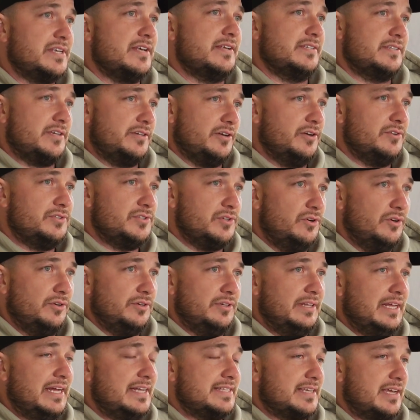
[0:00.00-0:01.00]
as it goes on,
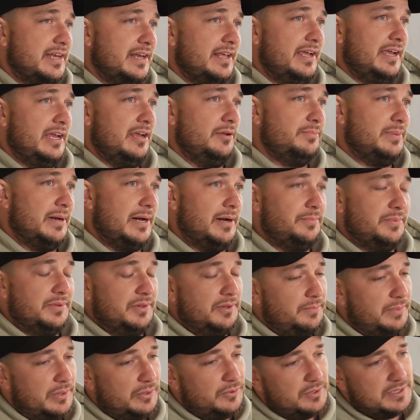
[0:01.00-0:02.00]
and that's going to amp up, and the
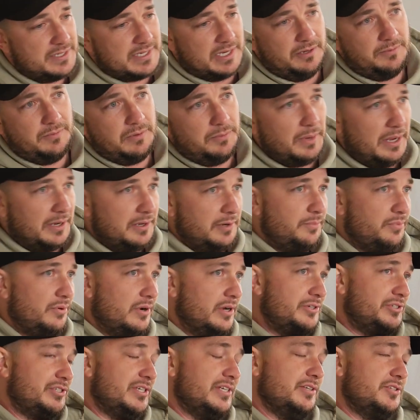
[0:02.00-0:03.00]
builder's going to be under
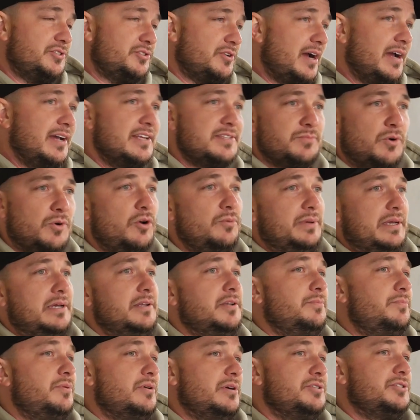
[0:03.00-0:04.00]
pressure, the trades might be
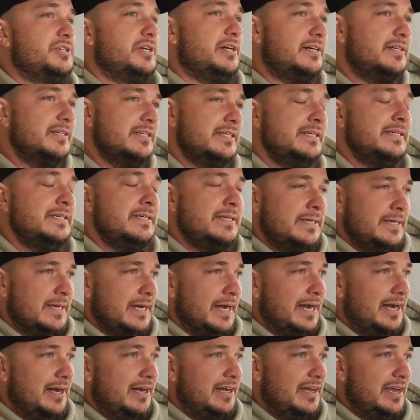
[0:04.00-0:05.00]
under pressure,
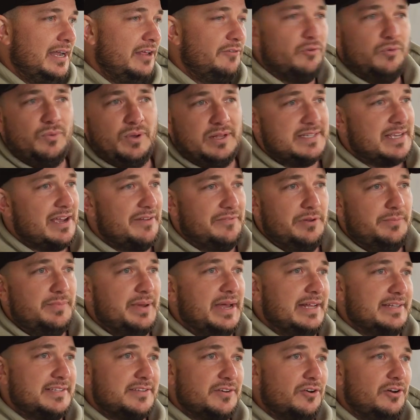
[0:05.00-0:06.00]
and everyone's having a
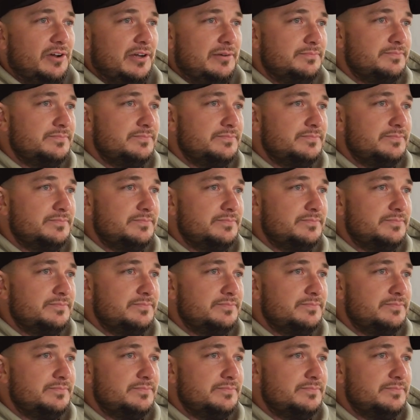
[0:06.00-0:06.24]
bad time.